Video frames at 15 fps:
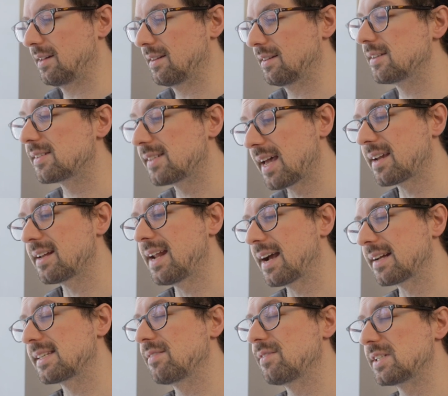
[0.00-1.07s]
The second
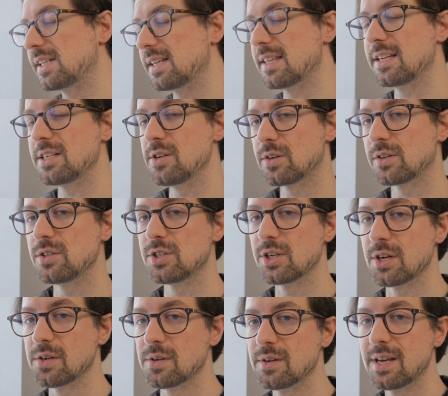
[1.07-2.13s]
activity that you can
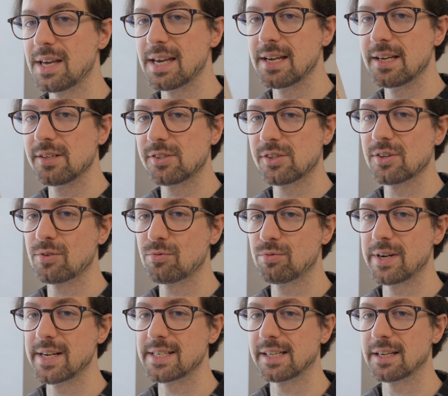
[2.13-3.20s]
do is
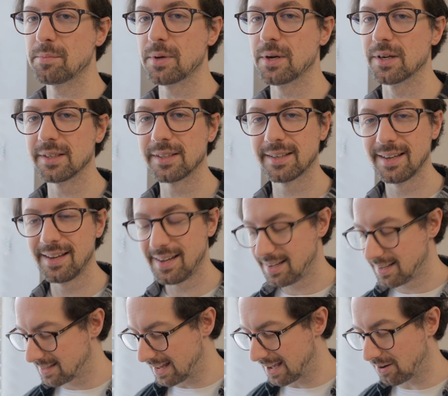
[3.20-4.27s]
reading a book.
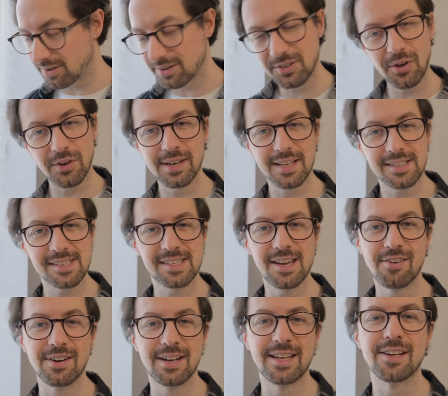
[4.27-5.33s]
Now, not
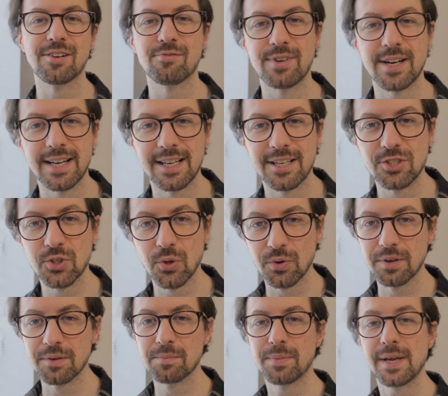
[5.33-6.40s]
necessarily reading
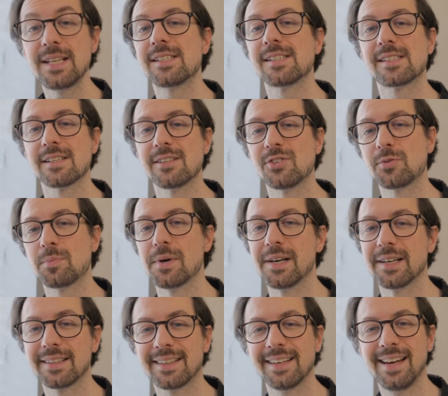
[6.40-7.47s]
Jordan Peterson's
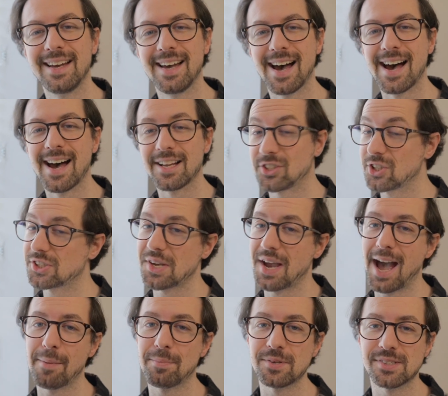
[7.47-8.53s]
book, uh, just so
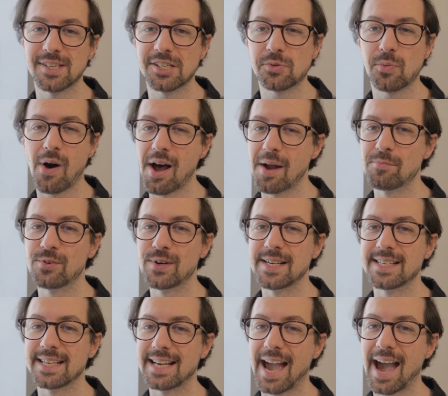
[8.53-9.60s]
happens that's what I'm
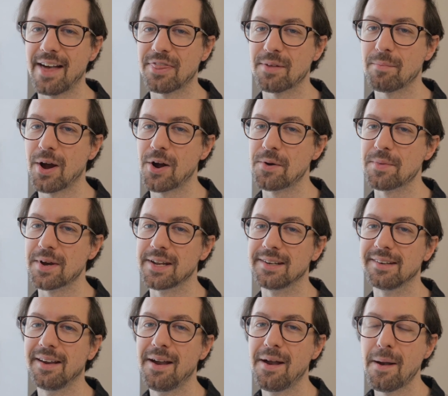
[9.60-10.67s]
reading at the
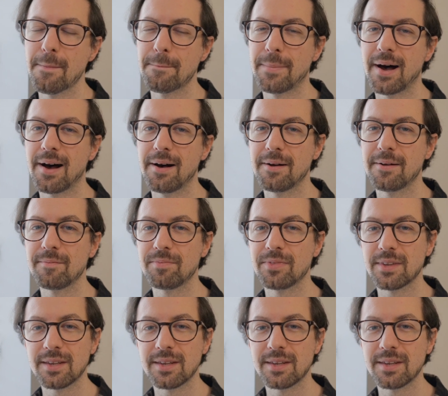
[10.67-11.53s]
moment, but